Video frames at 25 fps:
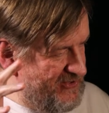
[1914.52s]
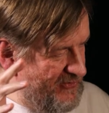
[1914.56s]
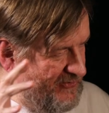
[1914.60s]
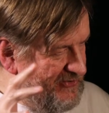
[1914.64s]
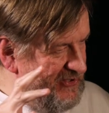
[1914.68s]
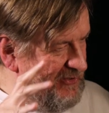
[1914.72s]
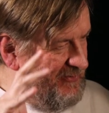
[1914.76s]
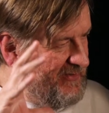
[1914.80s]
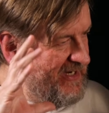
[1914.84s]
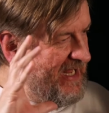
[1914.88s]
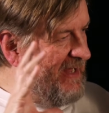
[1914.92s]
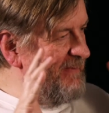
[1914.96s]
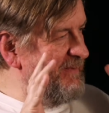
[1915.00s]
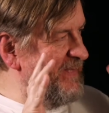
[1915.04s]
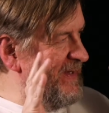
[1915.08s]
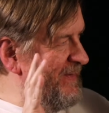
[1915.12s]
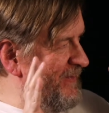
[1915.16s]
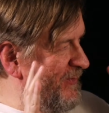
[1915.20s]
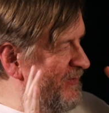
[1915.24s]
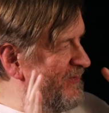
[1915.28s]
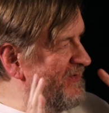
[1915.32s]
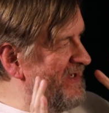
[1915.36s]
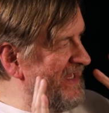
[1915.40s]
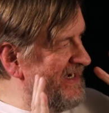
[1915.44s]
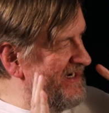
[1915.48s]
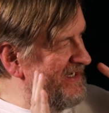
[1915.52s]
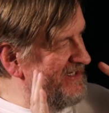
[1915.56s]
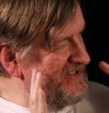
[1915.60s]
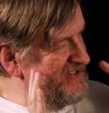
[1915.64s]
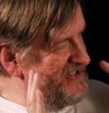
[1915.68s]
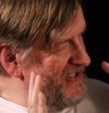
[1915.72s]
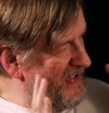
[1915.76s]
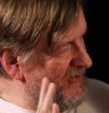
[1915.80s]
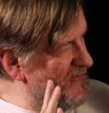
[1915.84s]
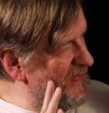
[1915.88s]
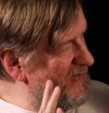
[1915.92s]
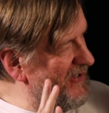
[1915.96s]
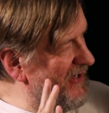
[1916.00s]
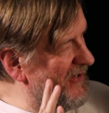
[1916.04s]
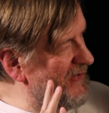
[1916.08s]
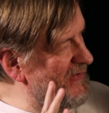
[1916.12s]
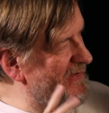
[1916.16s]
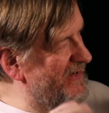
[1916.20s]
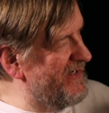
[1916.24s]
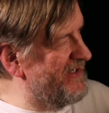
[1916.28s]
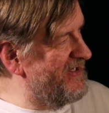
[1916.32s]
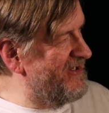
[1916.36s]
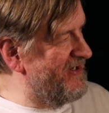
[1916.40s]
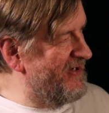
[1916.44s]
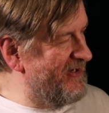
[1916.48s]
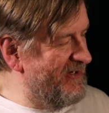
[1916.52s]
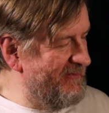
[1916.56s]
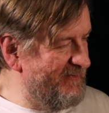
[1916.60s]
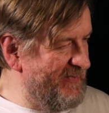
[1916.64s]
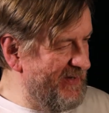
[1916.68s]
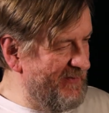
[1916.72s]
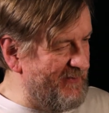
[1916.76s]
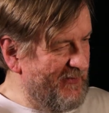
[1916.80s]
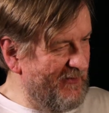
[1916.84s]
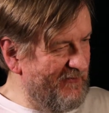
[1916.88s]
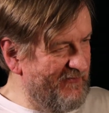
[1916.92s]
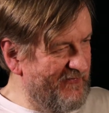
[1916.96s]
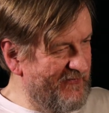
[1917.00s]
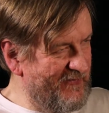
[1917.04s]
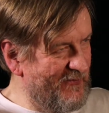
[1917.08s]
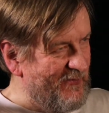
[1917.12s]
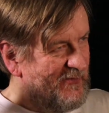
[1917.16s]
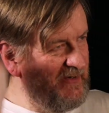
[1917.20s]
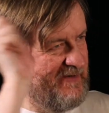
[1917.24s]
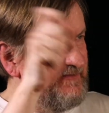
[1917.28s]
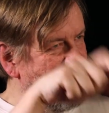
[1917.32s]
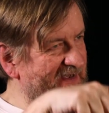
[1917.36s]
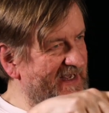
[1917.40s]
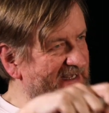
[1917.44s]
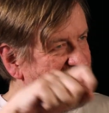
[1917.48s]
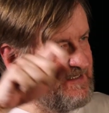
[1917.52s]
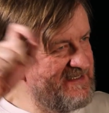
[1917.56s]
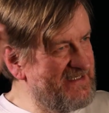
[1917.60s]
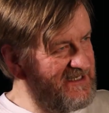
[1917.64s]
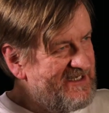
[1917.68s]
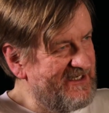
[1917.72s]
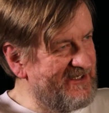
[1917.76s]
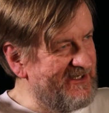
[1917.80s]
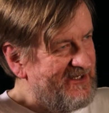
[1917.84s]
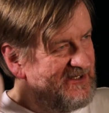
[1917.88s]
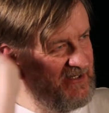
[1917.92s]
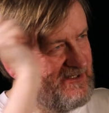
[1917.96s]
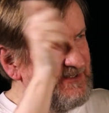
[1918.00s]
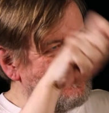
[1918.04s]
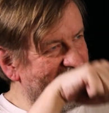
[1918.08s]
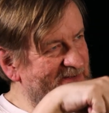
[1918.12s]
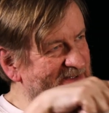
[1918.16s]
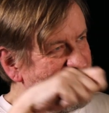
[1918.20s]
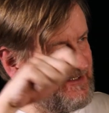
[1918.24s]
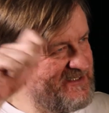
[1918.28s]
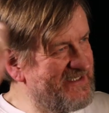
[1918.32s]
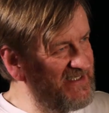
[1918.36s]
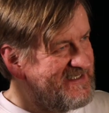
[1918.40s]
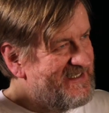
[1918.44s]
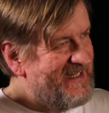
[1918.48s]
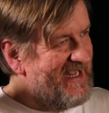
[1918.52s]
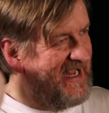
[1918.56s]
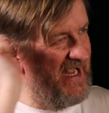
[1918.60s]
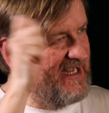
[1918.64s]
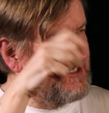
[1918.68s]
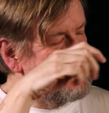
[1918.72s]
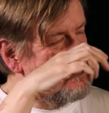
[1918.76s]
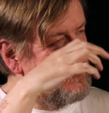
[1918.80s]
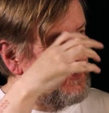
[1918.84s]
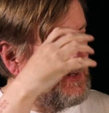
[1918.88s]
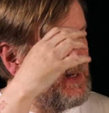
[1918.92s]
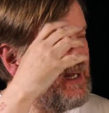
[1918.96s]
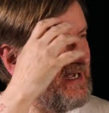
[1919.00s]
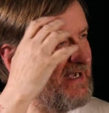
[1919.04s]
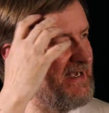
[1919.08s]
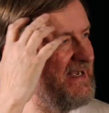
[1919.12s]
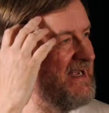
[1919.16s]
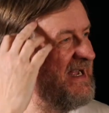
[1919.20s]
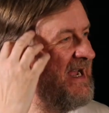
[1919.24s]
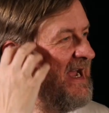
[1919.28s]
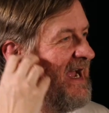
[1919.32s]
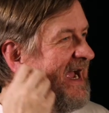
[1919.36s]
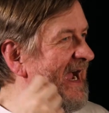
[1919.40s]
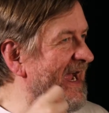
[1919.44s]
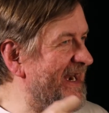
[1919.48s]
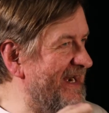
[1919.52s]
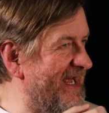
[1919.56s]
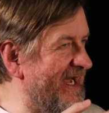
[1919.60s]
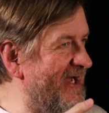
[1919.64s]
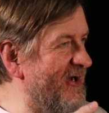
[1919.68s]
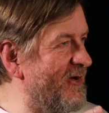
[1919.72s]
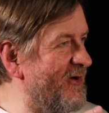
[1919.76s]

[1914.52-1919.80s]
So you would get people kind of shouting out at you and people throwing things at you on stage and all that. And I